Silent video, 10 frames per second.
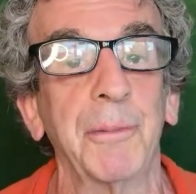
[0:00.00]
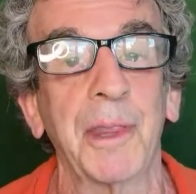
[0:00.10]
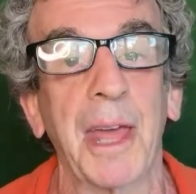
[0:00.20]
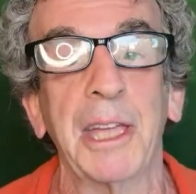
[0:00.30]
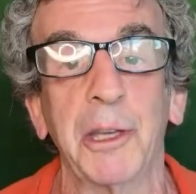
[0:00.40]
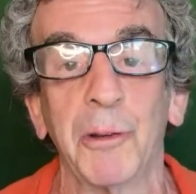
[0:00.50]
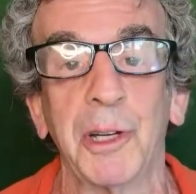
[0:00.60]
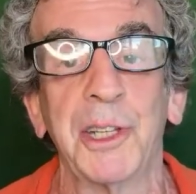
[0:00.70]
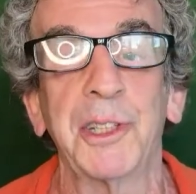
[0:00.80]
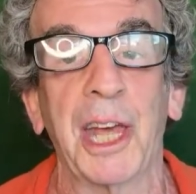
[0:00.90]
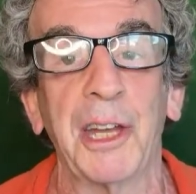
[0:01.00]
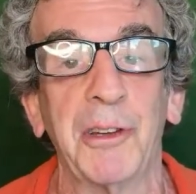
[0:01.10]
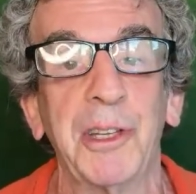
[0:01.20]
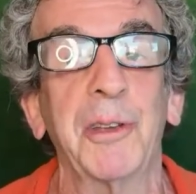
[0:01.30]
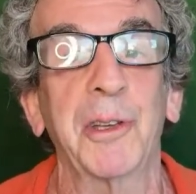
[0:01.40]
But that Uranus
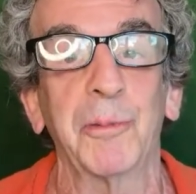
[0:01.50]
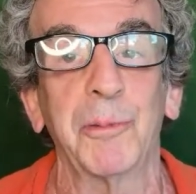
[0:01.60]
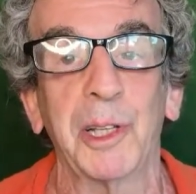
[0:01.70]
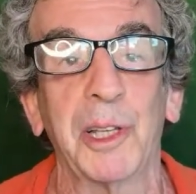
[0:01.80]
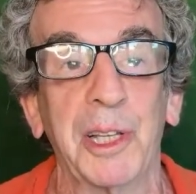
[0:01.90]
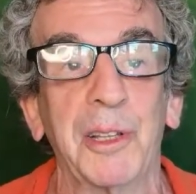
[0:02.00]
energy can really